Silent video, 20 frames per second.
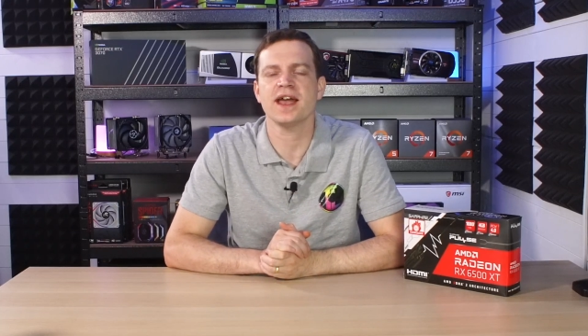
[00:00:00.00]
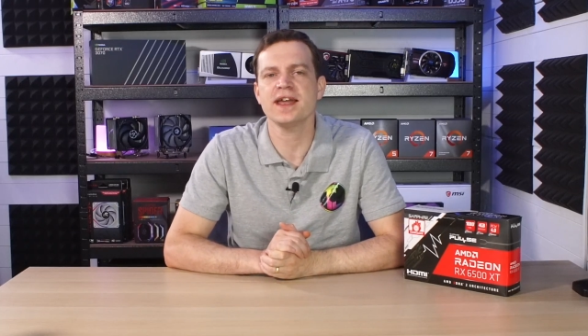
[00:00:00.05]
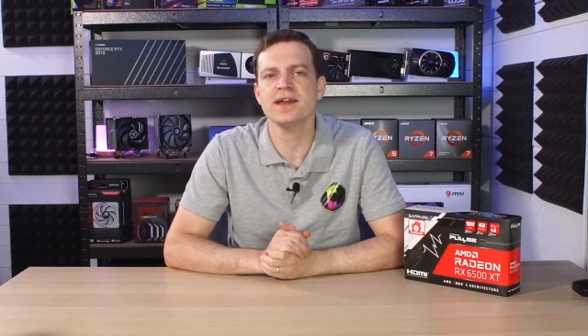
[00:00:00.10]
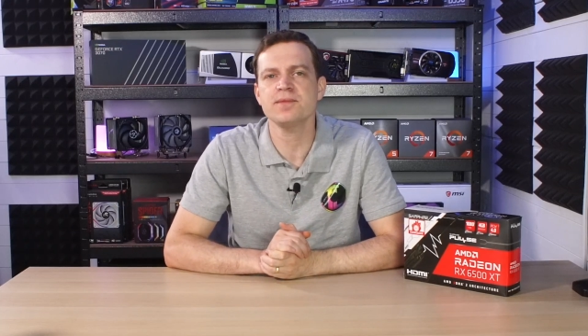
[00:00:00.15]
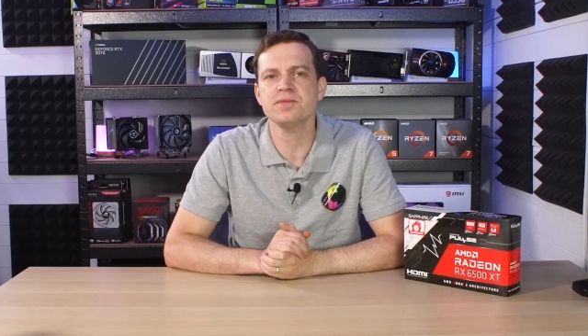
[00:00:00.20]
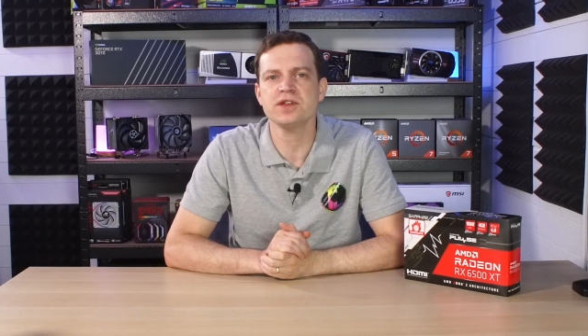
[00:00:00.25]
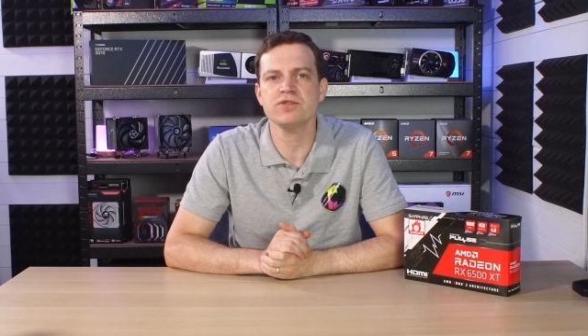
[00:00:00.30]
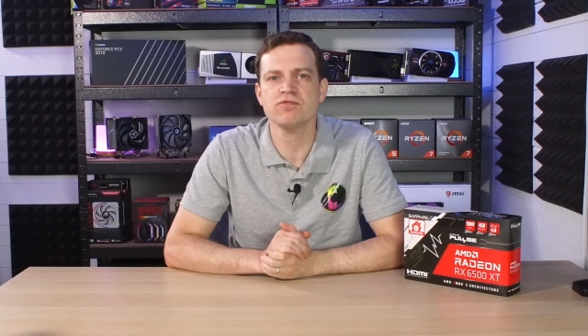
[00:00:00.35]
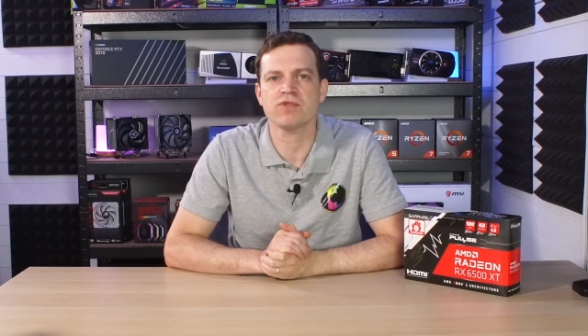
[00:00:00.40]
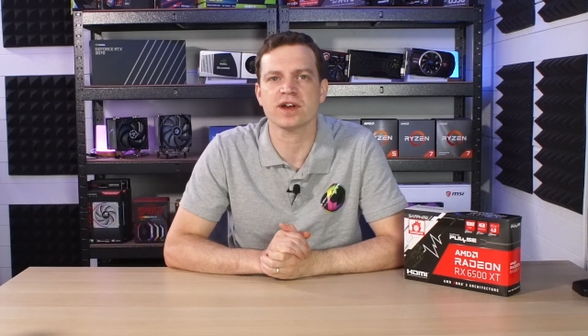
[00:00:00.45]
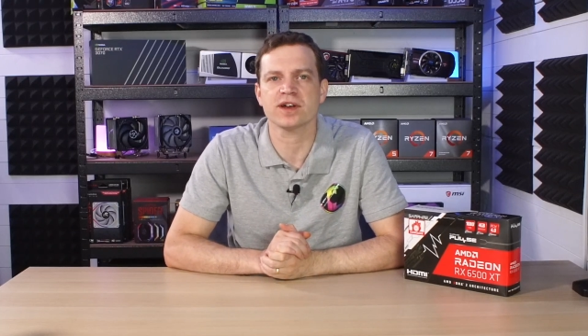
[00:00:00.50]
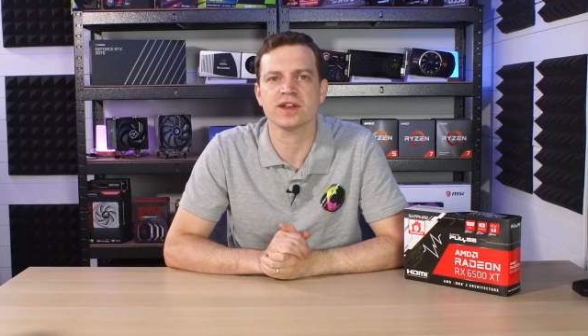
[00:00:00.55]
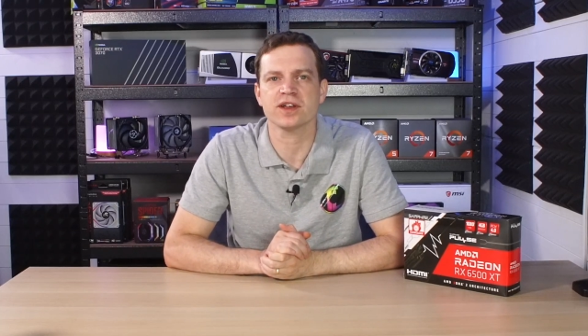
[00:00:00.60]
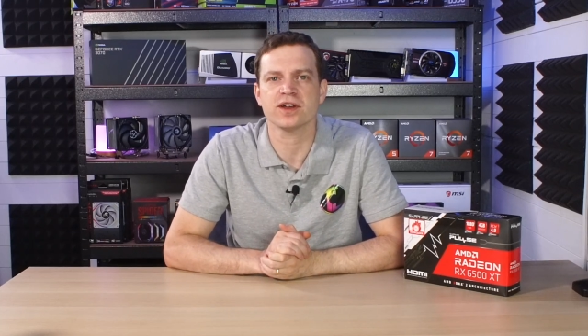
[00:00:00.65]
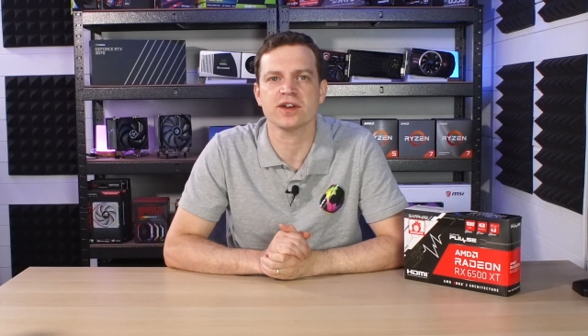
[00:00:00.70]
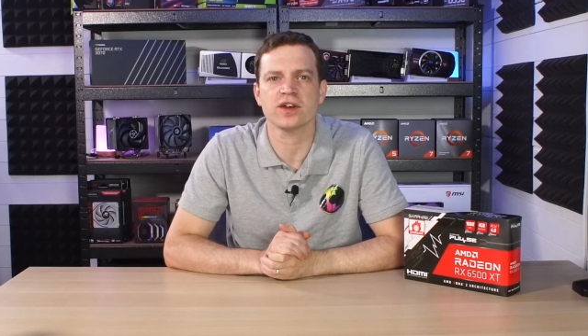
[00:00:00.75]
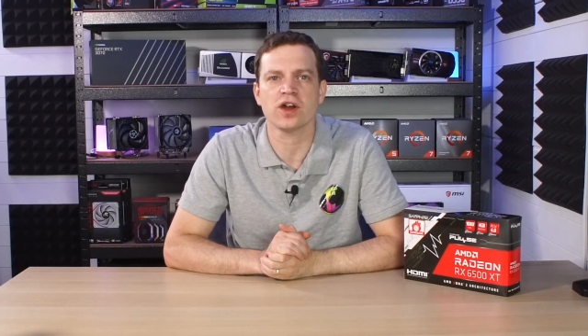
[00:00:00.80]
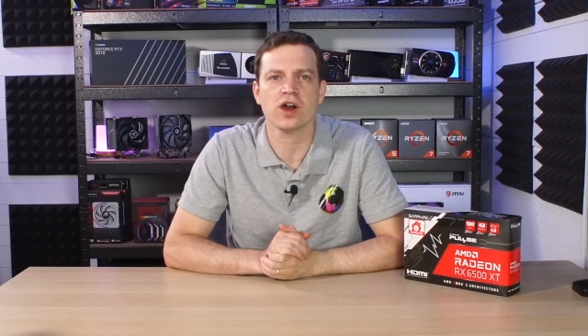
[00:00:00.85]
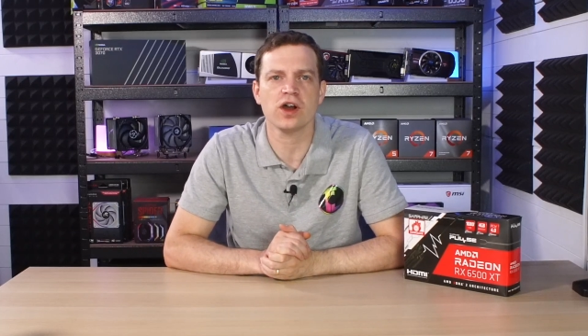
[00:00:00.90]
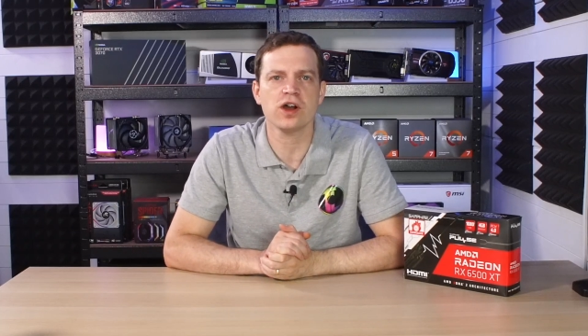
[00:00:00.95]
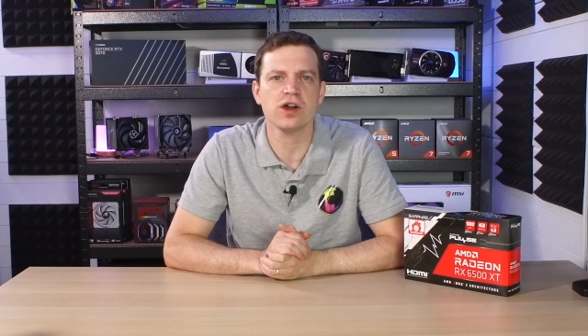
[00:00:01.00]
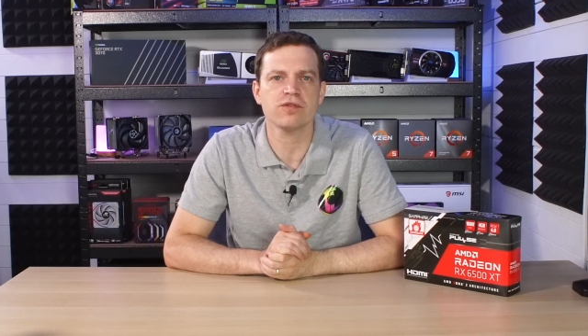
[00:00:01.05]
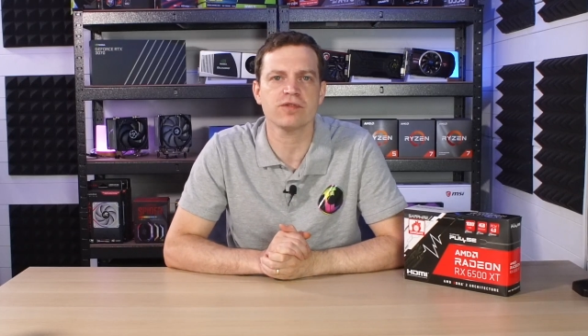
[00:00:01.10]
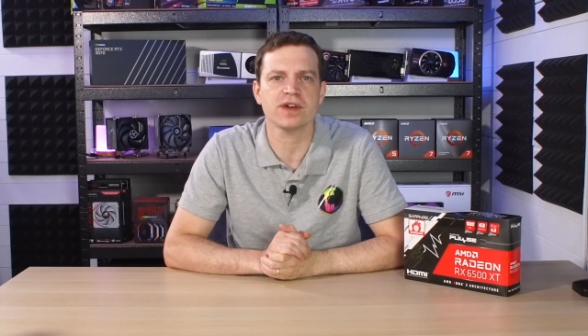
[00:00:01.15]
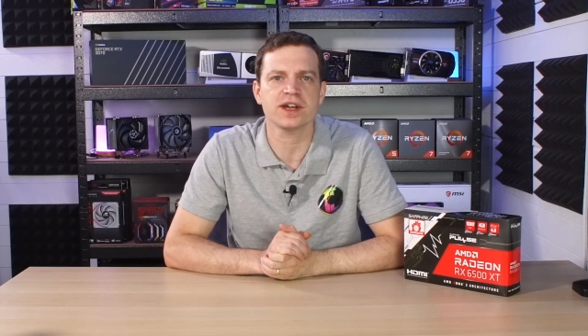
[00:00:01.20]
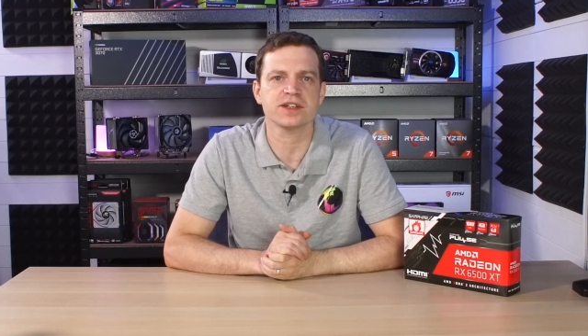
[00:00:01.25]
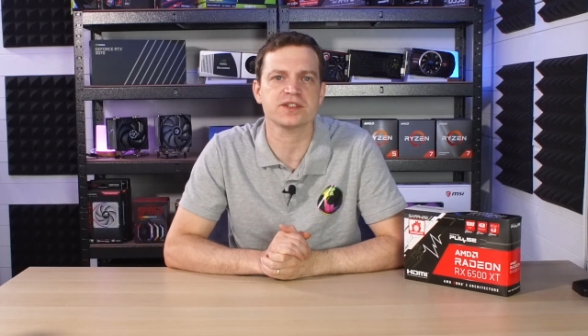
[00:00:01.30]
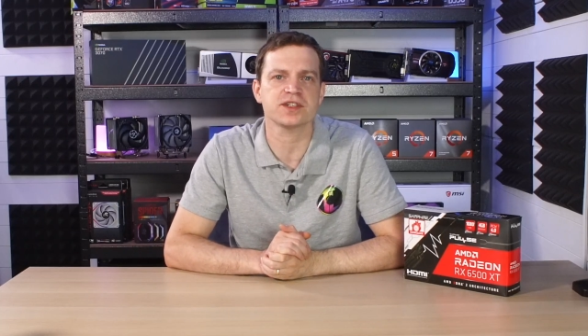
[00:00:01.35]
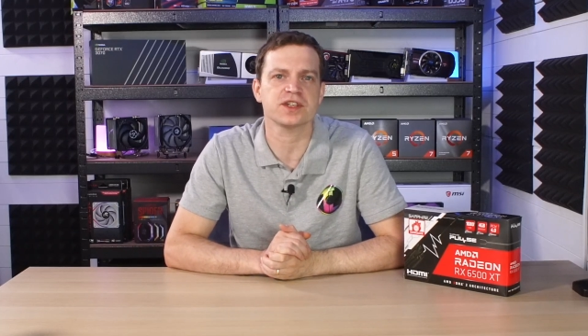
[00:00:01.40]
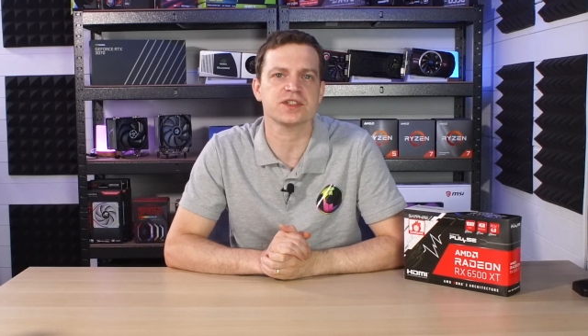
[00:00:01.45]
AMD Radeon
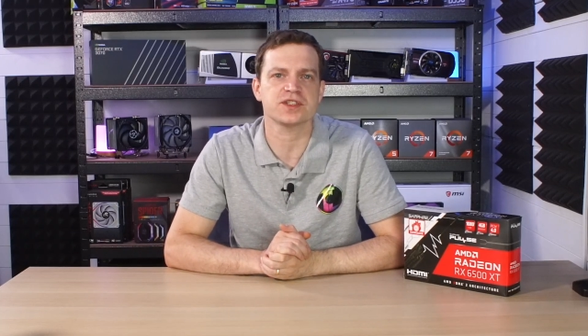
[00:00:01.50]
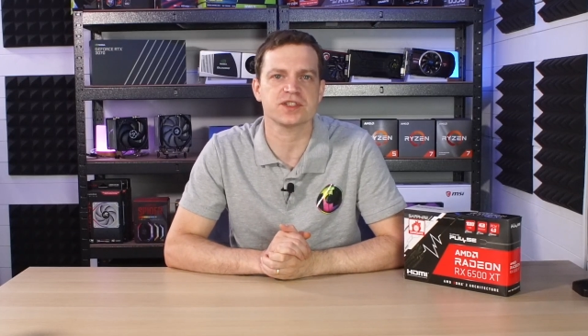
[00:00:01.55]
RX